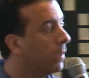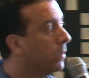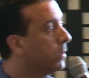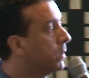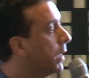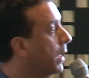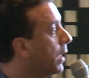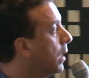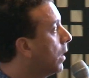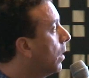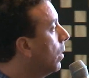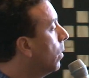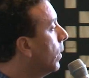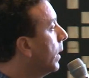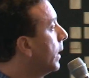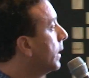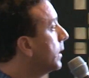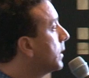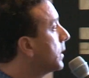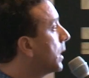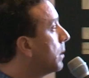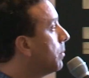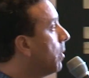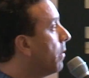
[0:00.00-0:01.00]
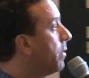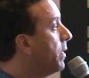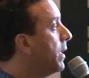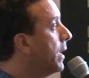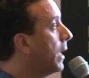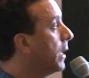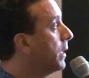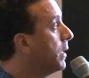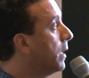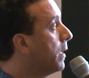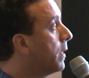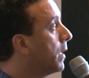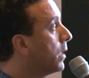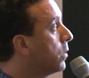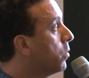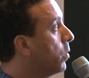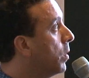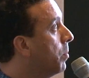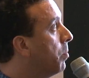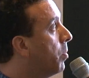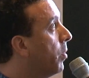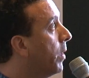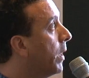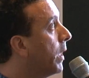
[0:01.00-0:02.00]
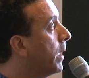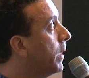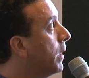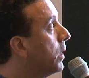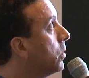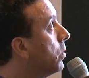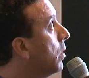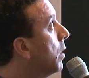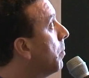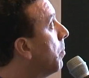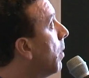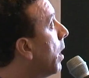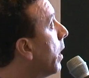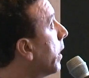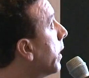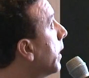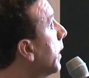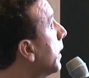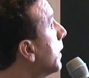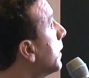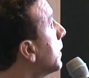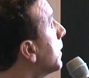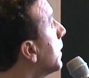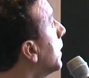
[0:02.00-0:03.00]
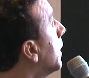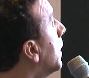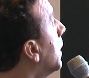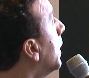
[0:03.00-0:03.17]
take away some of the idea that we're bringing into the market.